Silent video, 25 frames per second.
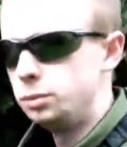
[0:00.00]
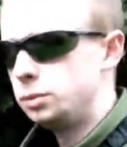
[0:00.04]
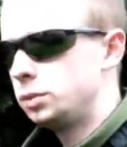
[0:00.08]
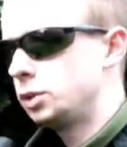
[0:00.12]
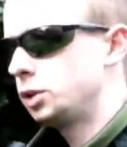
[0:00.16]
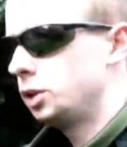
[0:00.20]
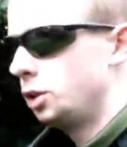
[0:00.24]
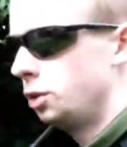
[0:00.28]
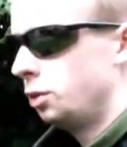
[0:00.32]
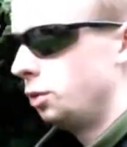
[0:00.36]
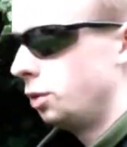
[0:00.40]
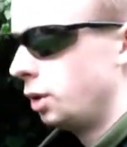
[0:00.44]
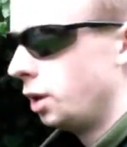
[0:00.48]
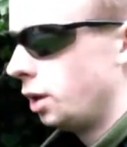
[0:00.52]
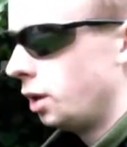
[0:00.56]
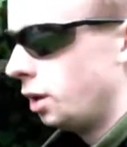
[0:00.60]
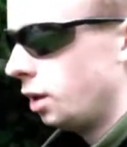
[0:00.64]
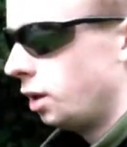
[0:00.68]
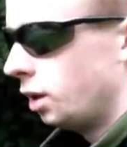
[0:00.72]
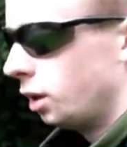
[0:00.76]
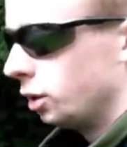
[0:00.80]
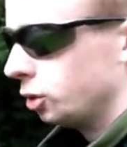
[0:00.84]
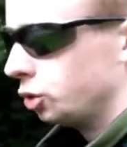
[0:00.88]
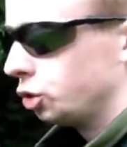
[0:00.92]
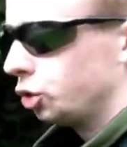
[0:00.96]
So
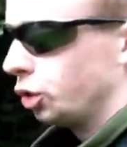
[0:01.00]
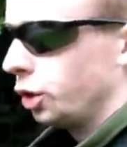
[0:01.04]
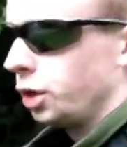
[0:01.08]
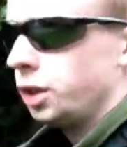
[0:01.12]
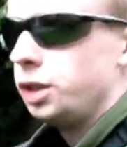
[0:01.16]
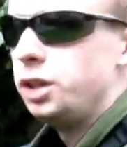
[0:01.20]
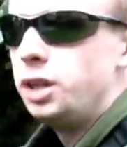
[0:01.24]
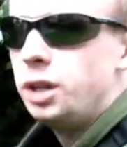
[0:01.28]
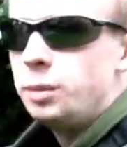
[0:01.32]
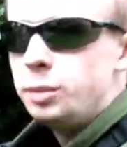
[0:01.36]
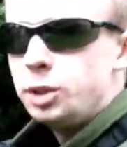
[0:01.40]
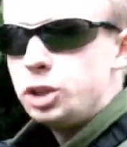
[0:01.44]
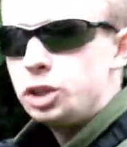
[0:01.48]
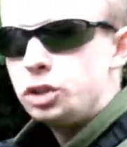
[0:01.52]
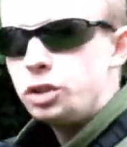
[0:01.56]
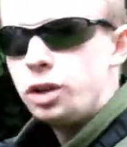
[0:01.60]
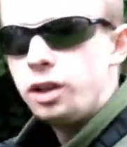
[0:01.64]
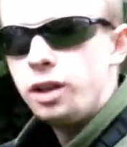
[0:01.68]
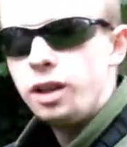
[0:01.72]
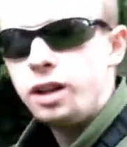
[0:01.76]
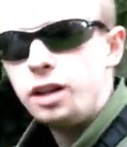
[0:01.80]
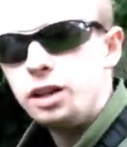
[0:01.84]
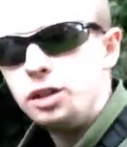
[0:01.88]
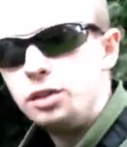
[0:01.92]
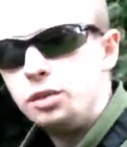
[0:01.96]
I'll try and
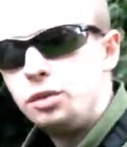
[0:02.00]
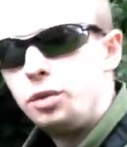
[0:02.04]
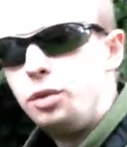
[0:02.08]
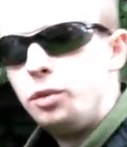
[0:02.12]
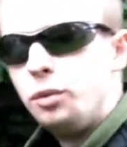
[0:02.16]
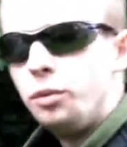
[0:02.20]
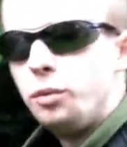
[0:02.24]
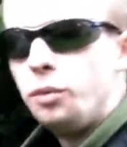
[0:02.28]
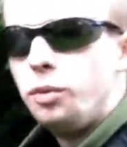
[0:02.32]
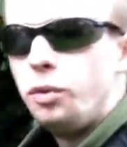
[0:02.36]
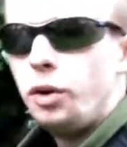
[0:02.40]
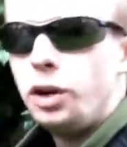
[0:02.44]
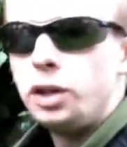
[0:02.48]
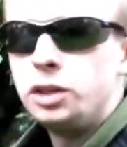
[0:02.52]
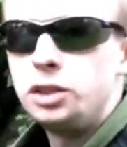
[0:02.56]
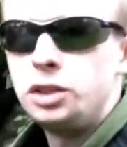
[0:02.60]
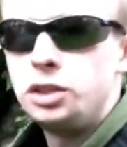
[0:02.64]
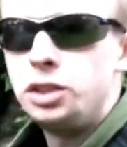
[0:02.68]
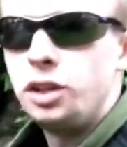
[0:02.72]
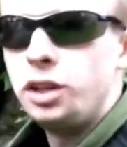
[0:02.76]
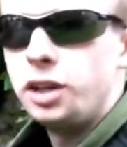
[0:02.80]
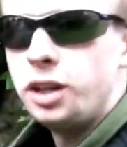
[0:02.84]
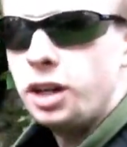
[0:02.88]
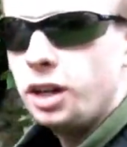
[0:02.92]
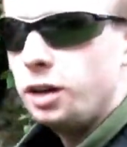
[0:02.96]
demonstrate that as fast as
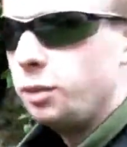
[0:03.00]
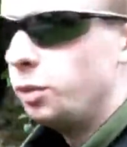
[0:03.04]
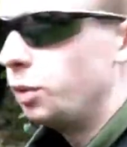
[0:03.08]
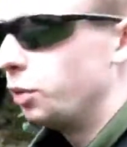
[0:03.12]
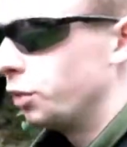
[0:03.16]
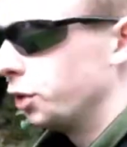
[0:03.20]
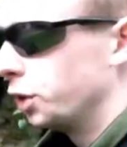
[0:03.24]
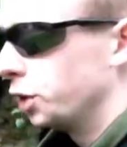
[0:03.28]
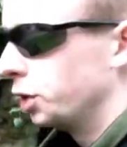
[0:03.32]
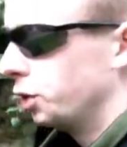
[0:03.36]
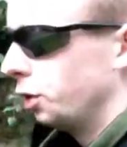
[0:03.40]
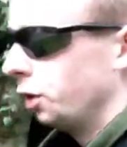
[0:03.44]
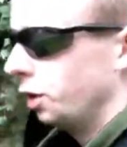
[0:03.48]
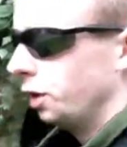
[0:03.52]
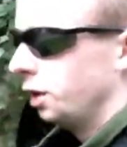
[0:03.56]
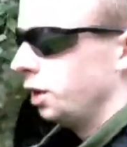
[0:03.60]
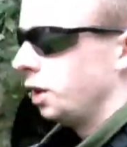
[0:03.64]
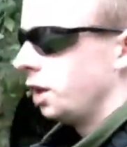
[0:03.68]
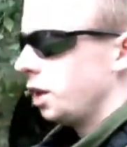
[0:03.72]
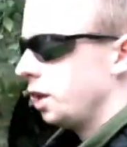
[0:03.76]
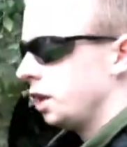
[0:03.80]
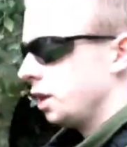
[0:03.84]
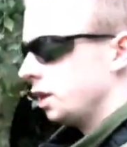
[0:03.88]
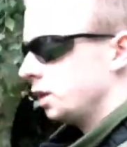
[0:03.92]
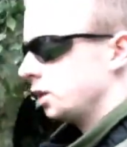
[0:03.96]
I can. I'm not very good at it.
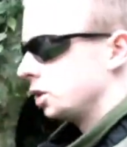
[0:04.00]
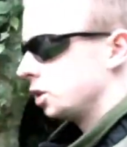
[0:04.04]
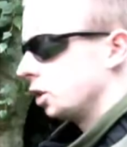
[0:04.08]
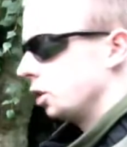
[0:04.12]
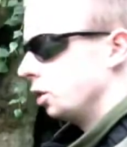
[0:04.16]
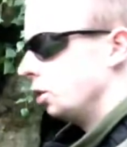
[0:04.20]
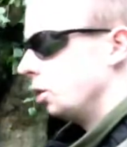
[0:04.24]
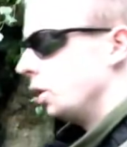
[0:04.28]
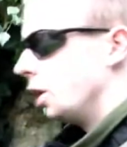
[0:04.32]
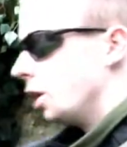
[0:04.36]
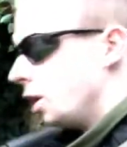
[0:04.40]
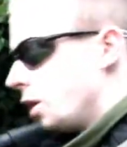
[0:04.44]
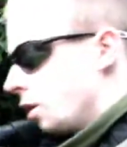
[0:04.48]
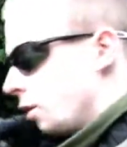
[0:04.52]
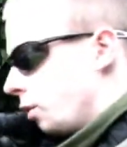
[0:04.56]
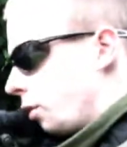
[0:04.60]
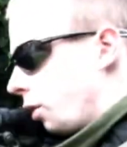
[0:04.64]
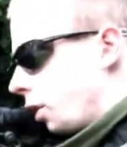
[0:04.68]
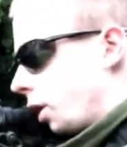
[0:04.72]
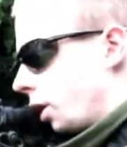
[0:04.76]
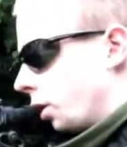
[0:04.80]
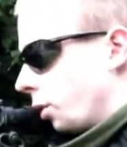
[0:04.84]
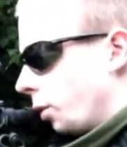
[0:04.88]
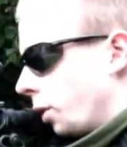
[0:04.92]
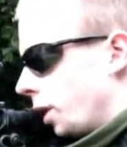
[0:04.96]
So
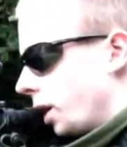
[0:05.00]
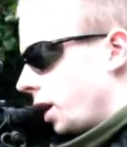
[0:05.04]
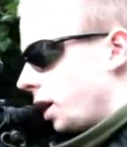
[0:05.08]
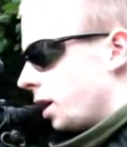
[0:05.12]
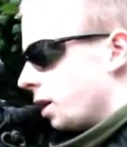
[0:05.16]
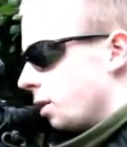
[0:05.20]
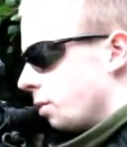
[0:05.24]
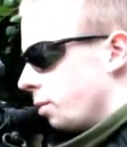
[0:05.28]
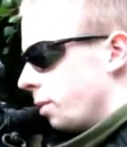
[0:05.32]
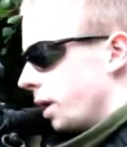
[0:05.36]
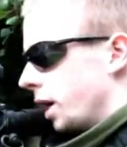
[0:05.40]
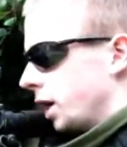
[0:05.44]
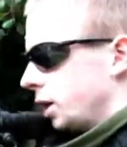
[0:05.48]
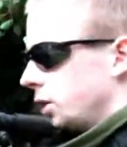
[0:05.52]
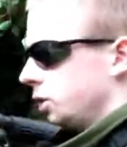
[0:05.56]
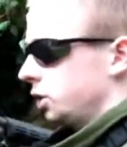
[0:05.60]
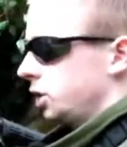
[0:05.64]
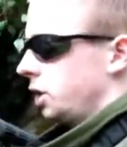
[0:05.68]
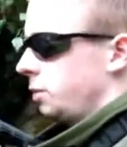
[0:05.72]
firing away, mag goes